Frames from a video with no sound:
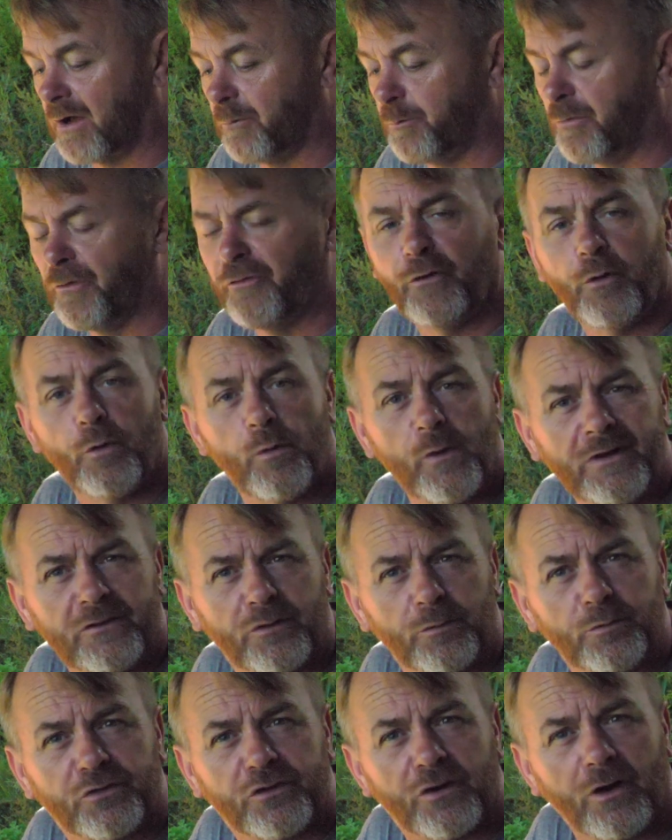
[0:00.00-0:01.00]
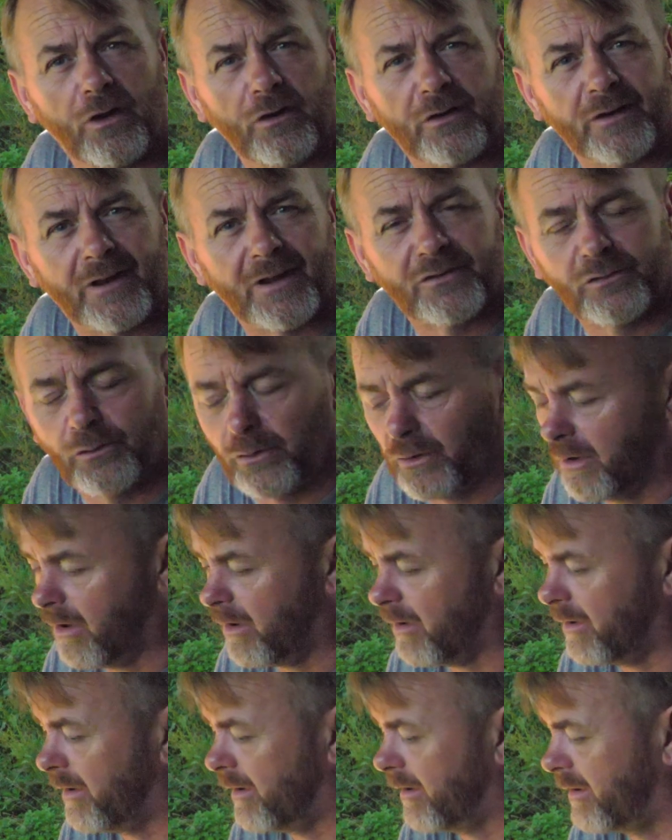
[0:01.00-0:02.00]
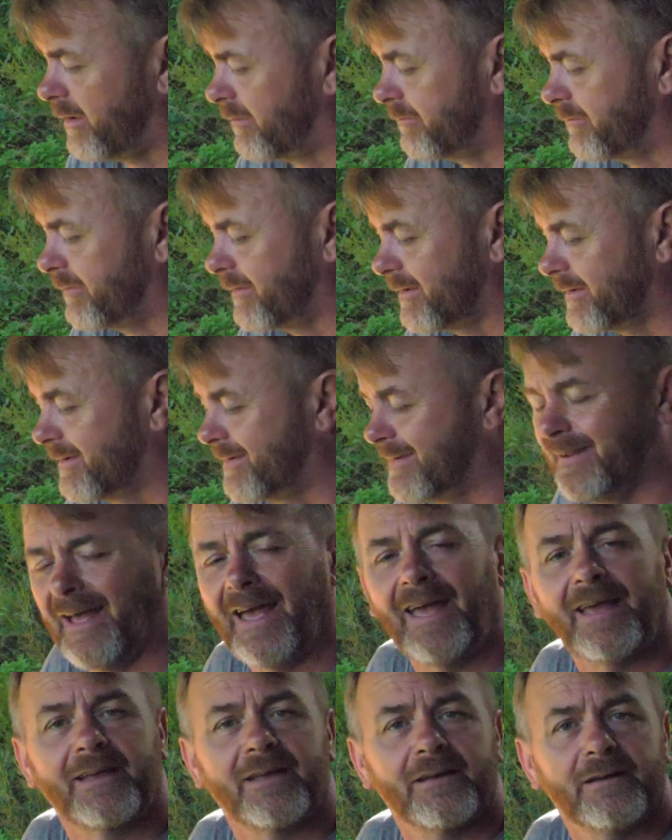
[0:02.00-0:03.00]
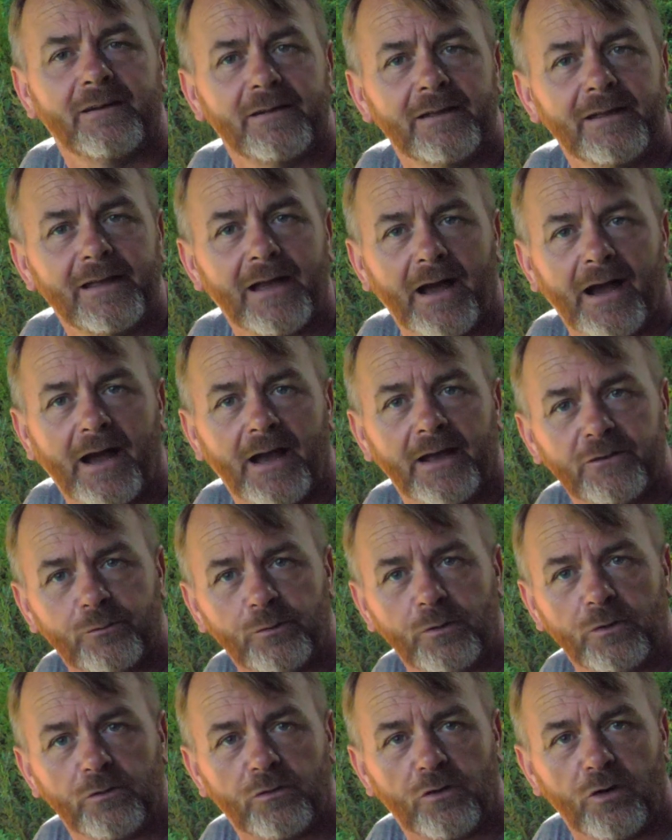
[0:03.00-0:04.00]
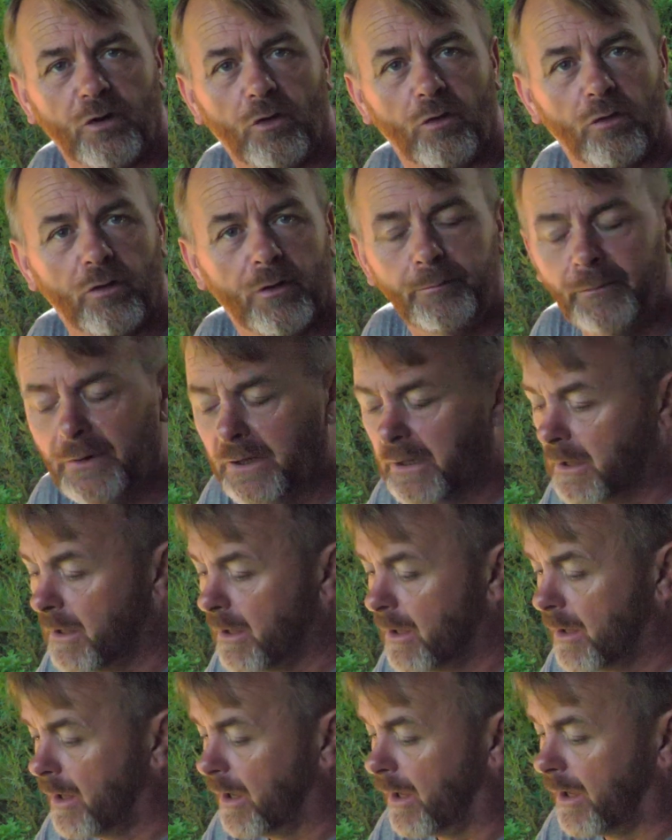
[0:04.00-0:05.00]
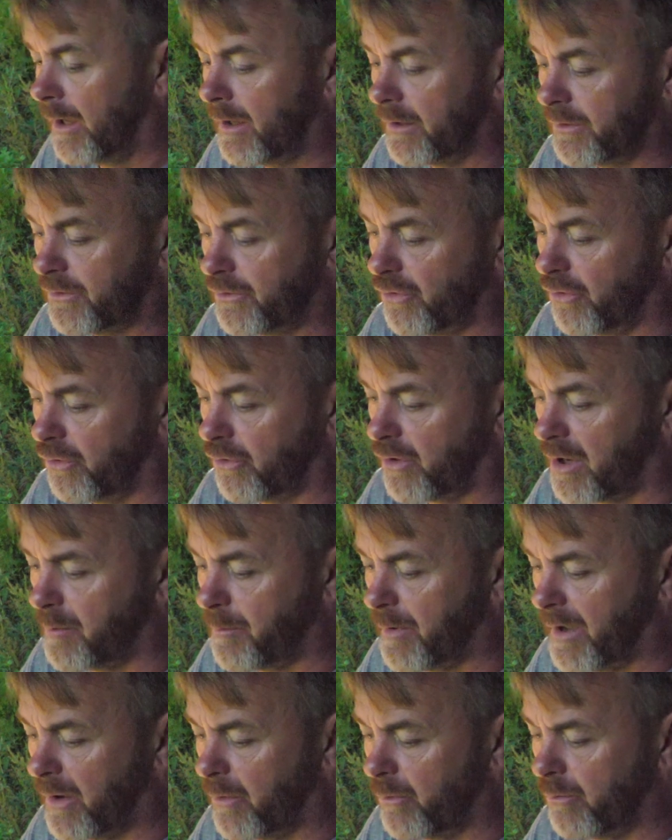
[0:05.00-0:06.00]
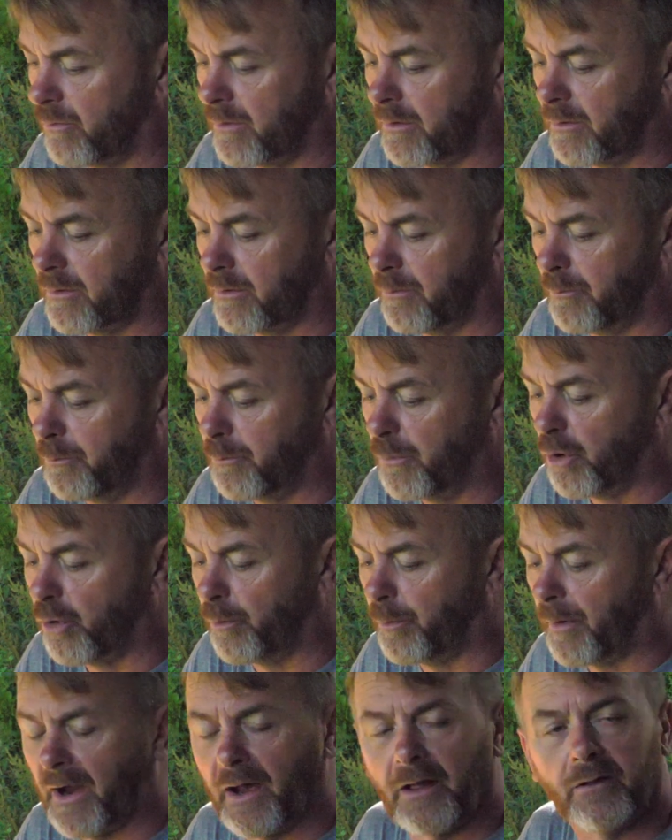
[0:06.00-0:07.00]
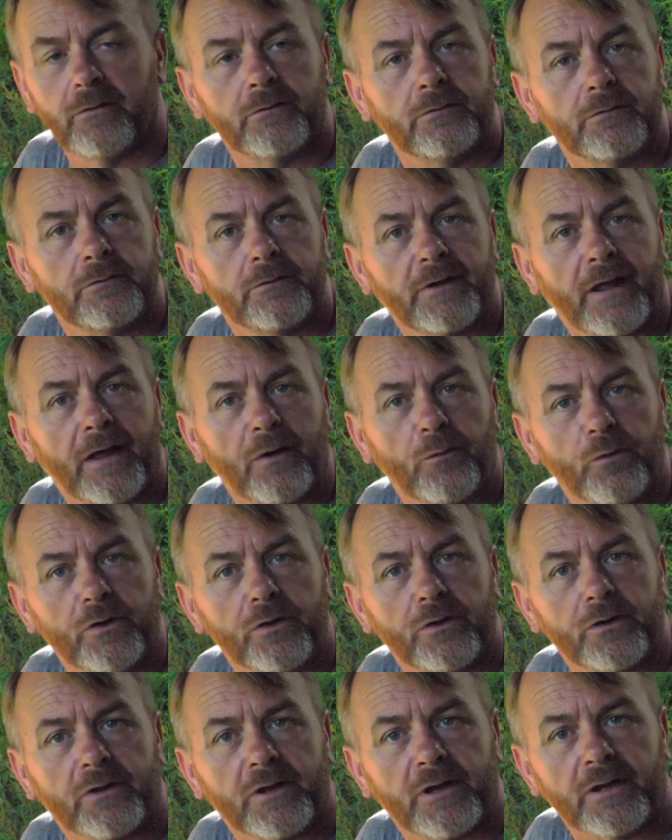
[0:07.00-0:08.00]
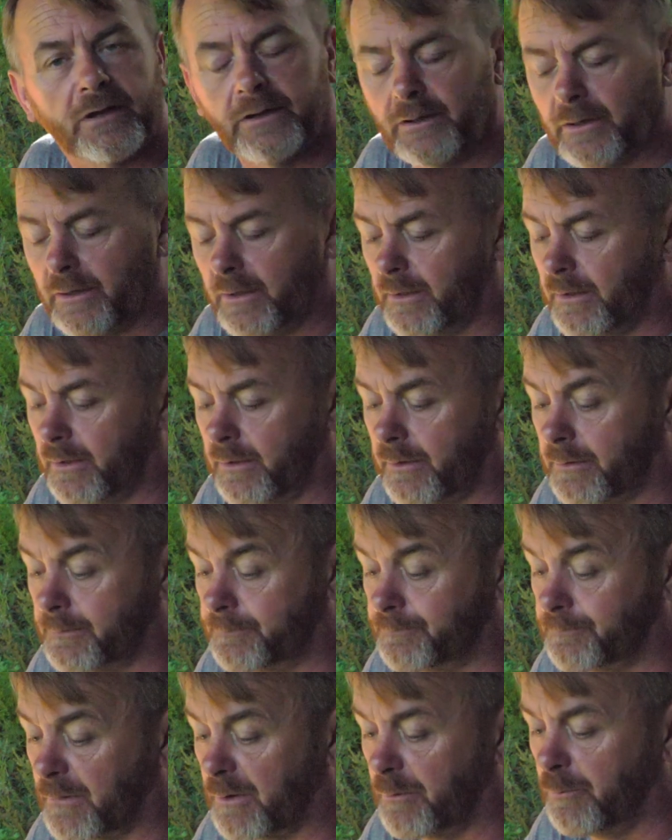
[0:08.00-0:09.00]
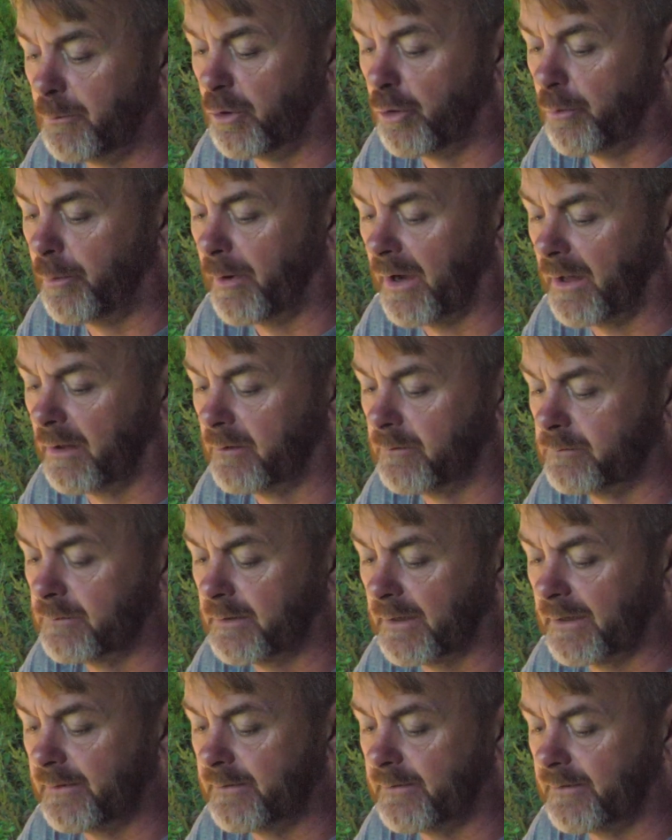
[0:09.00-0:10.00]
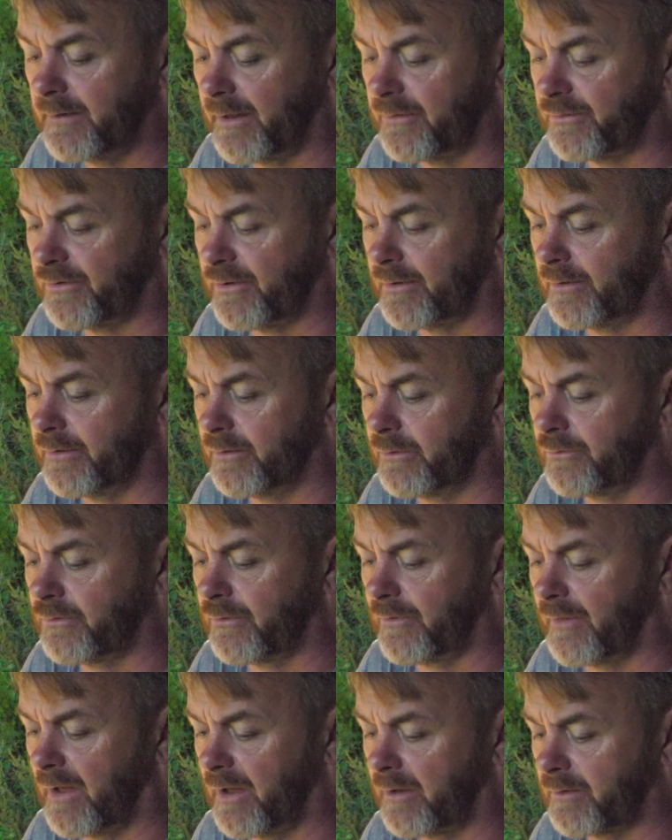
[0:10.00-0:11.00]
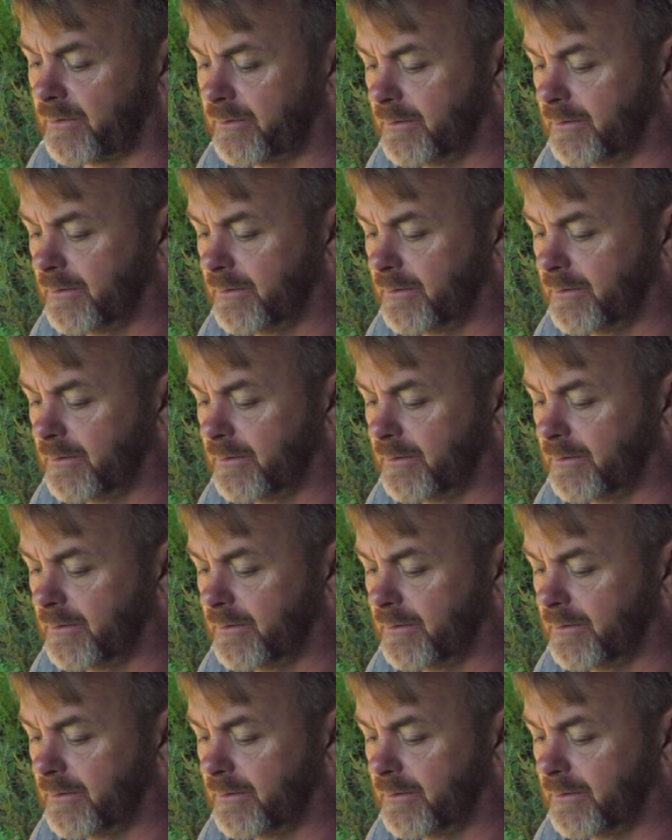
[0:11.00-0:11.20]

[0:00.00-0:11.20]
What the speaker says: before we went up Scotland I saw a lot of tech guys, we'll call them, talking about mobile networking and mobile internet signals and that.